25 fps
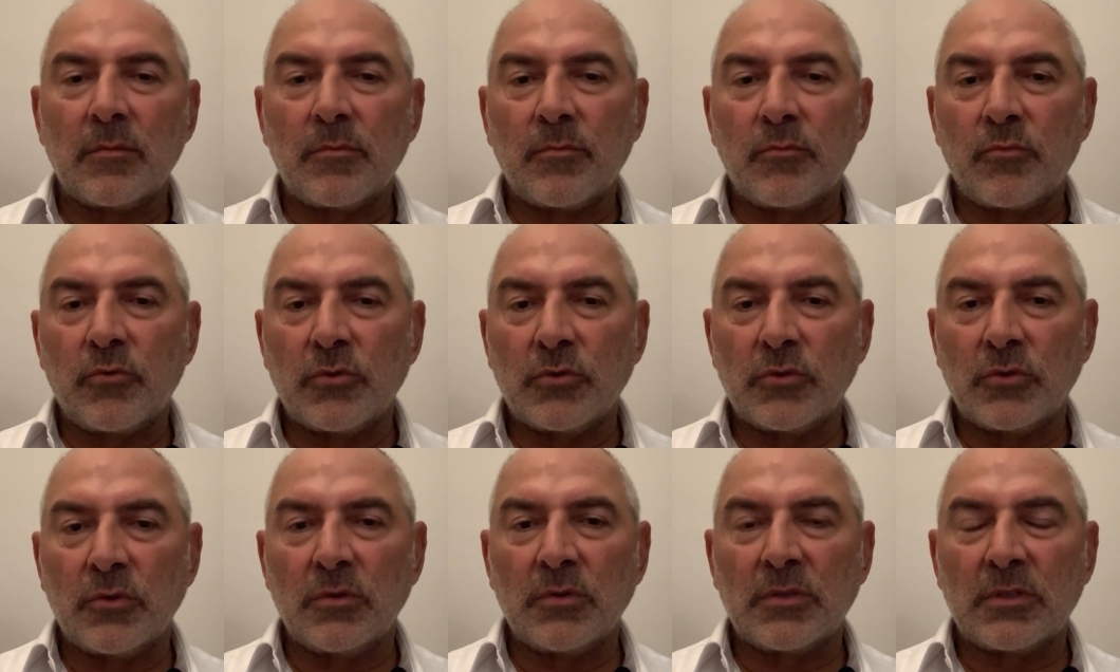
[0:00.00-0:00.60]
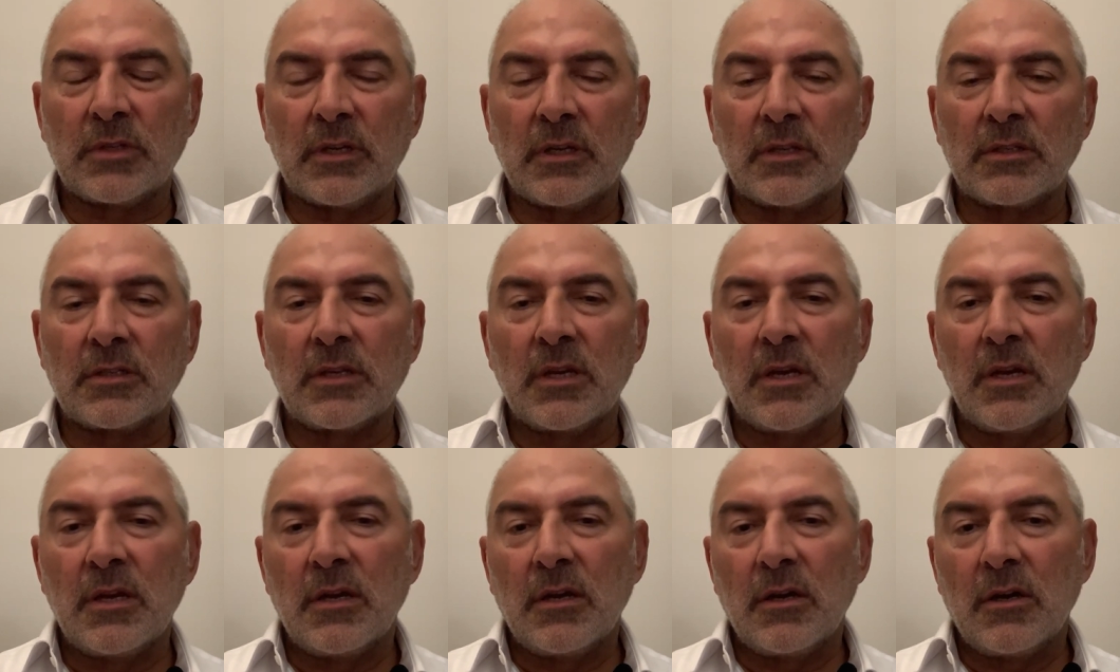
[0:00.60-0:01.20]
producers
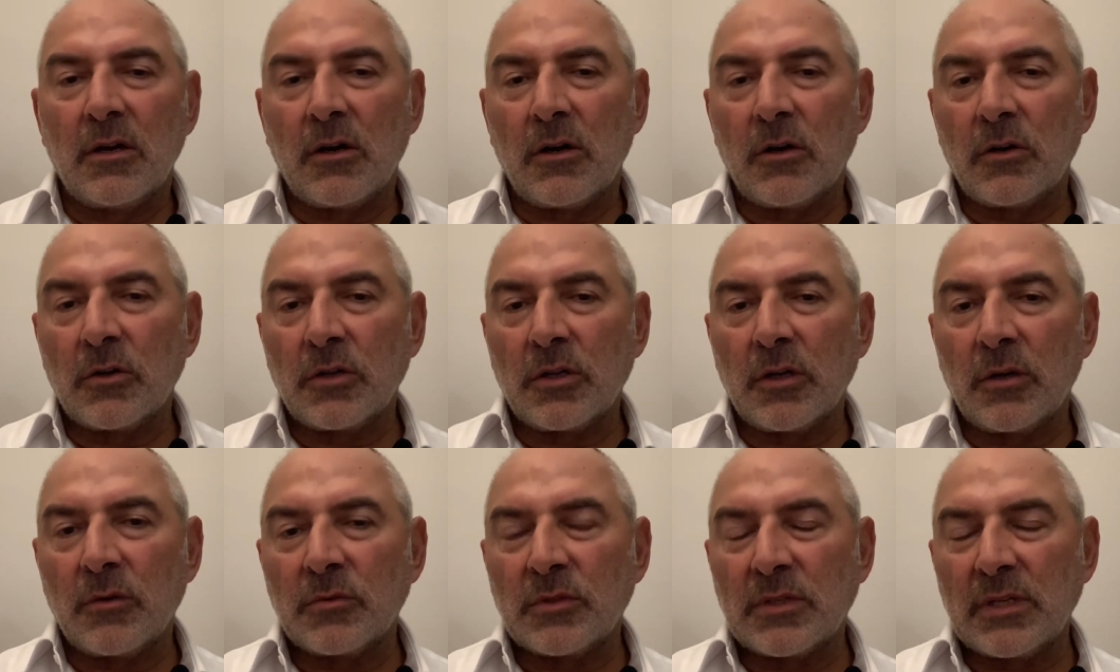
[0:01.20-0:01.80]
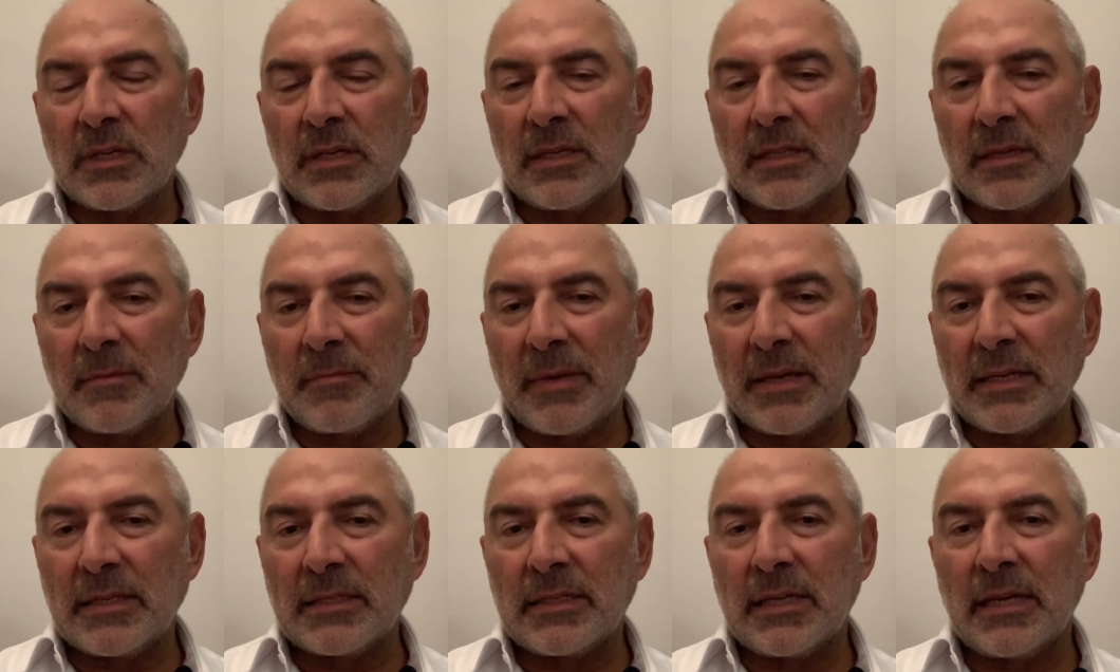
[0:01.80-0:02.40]
are going to either
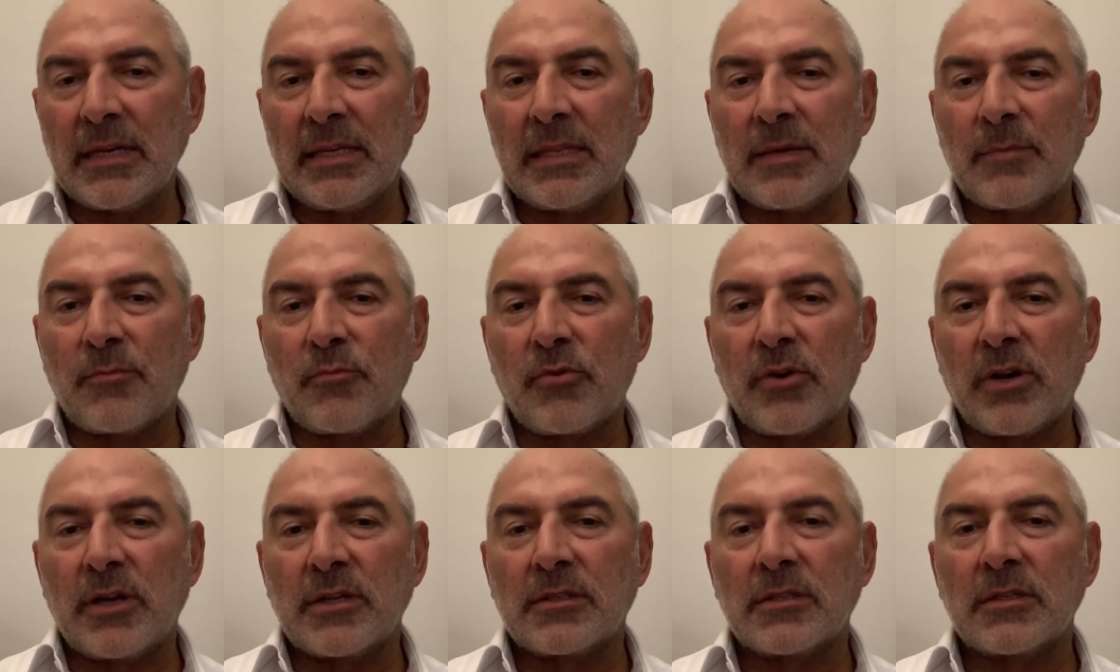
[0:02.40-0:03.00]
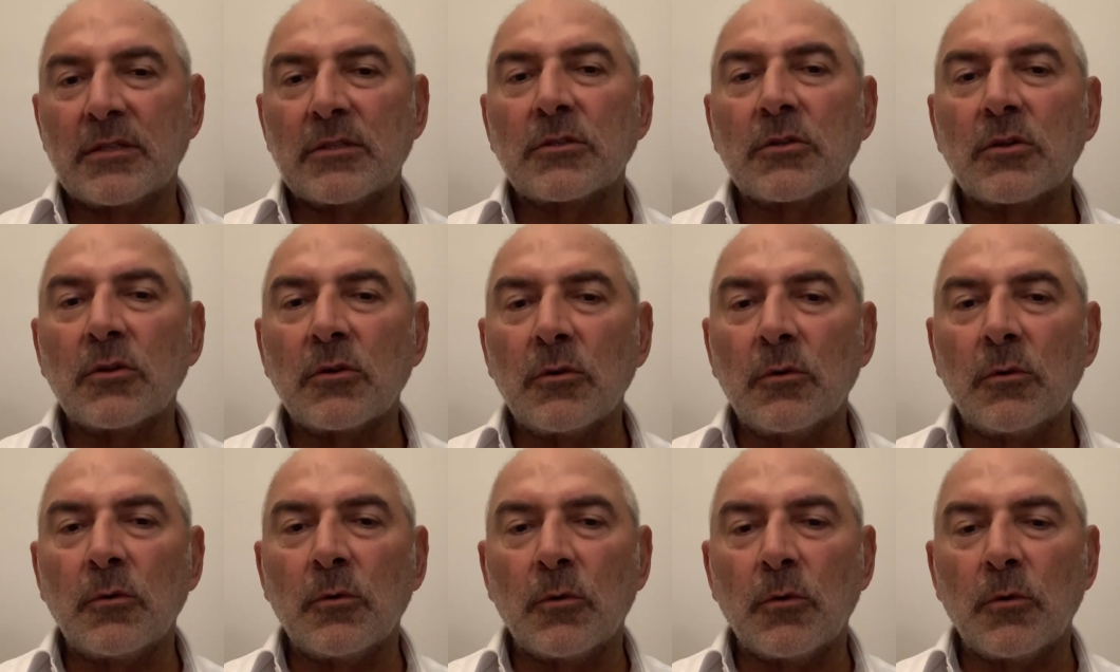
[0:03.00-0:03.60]
maintain the prices
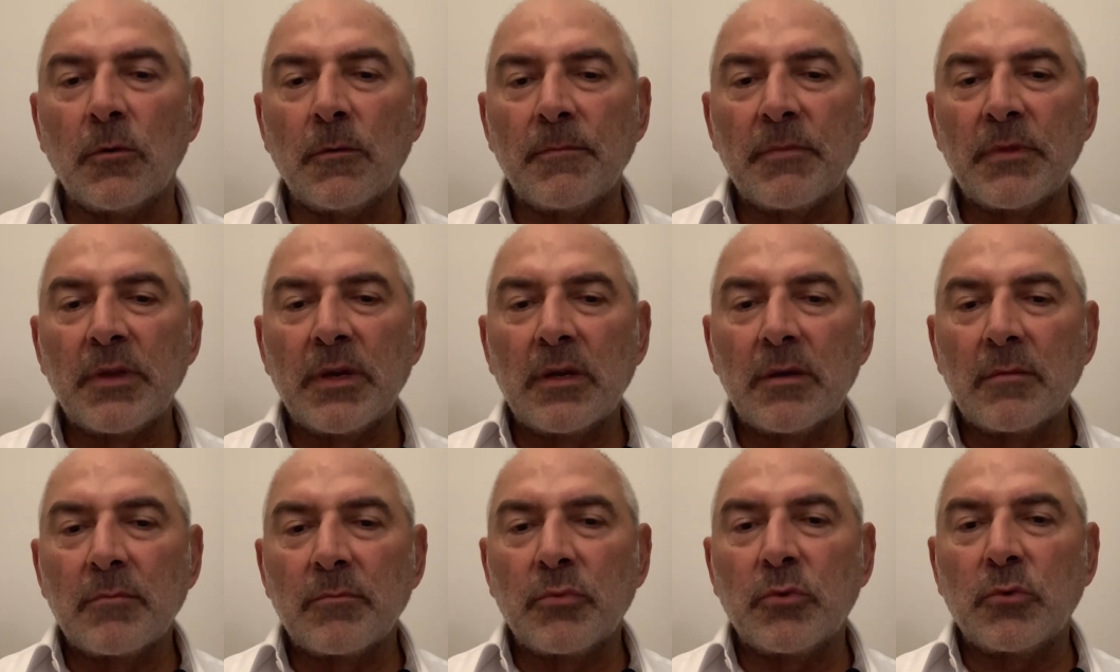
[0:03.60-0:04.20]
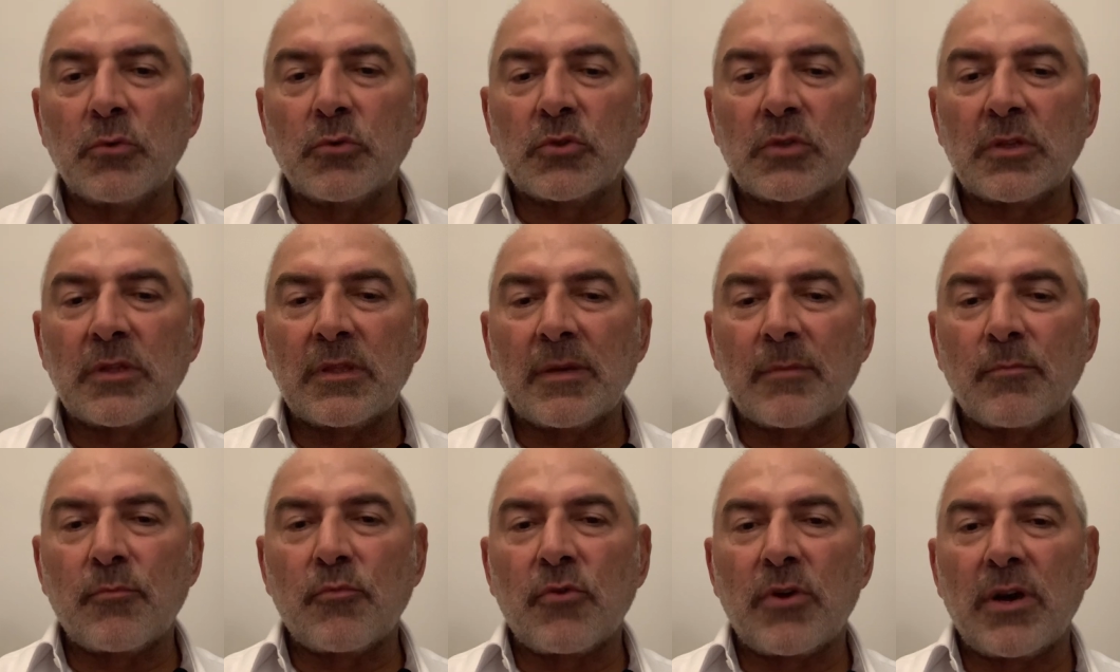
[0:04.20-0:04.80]
or push
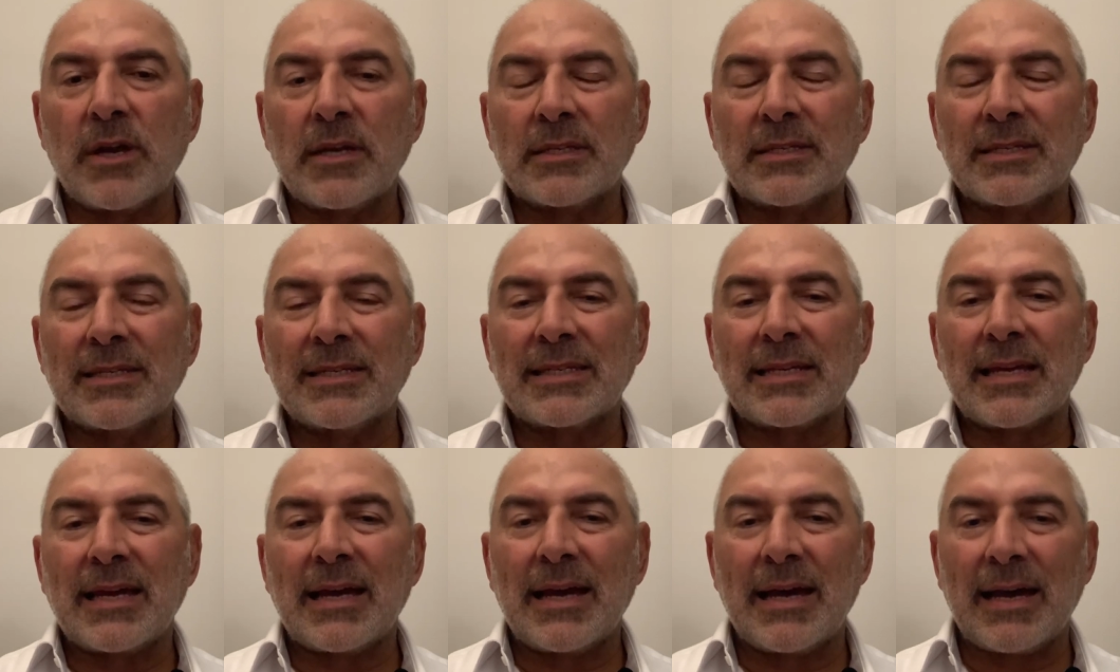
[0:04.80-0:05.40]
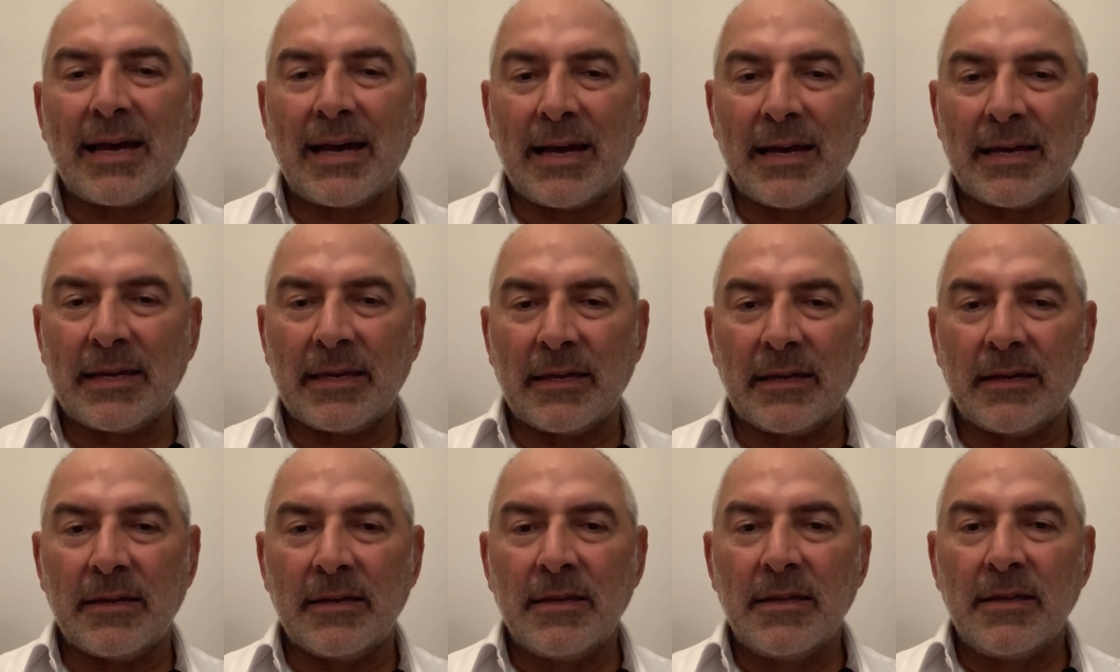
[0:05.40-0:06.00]
the prices
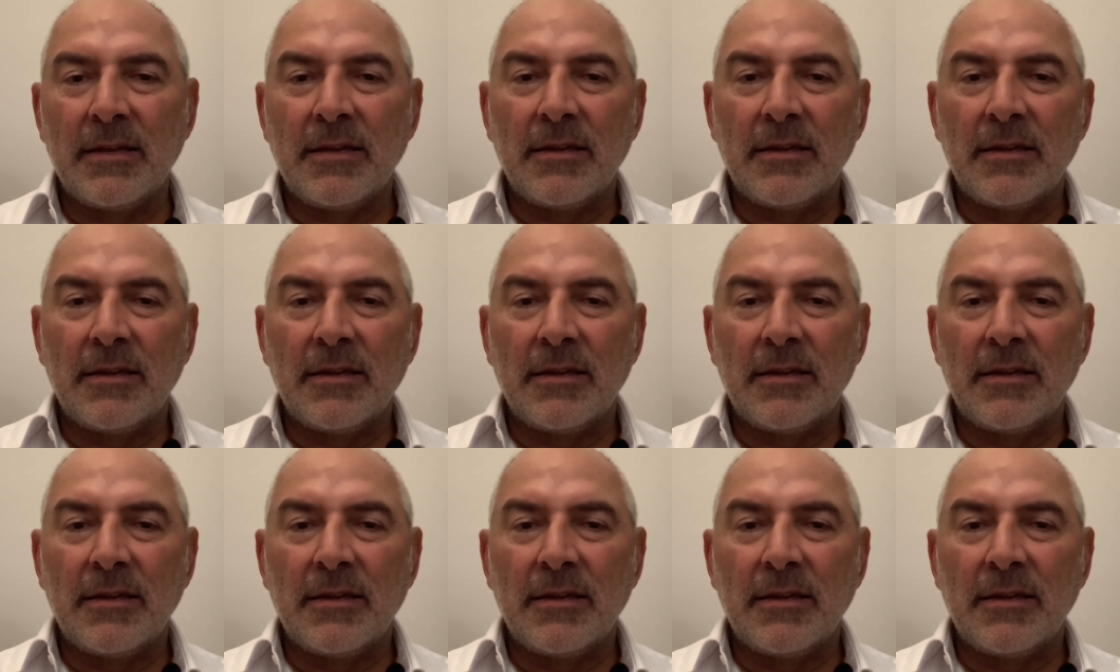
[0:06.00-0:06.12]
higher.